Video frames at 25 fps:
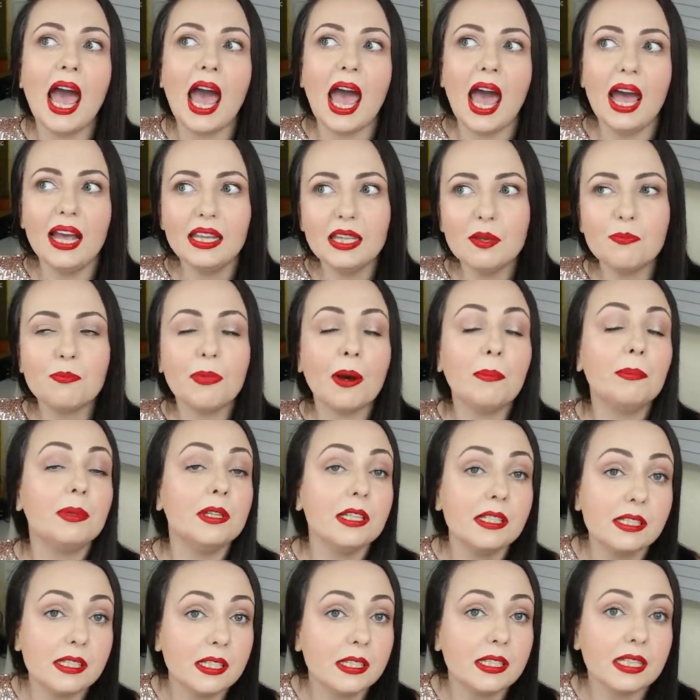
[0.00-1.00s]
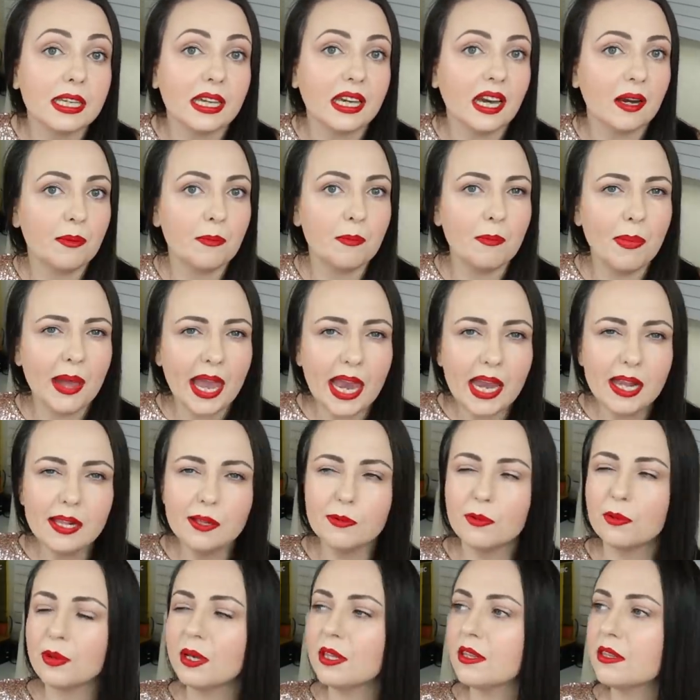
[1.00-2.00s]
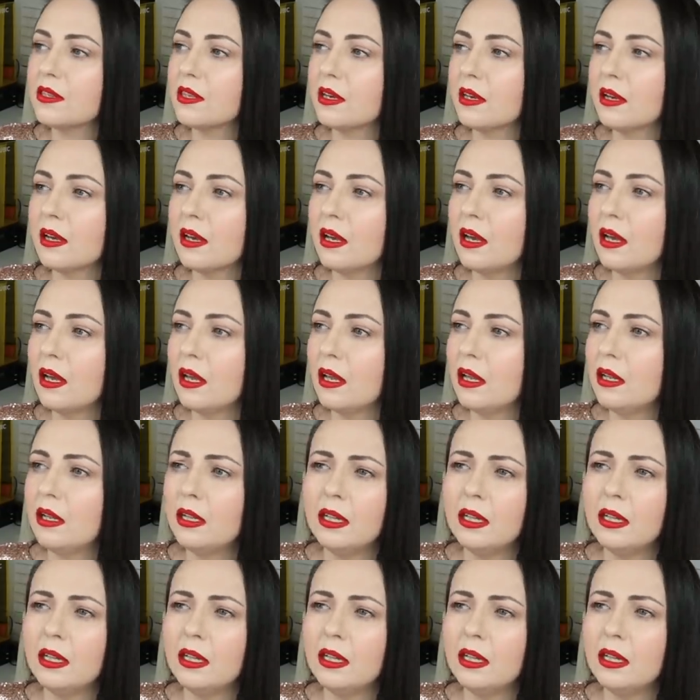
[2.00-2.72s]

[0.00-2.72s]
had a publicity campaign with uh,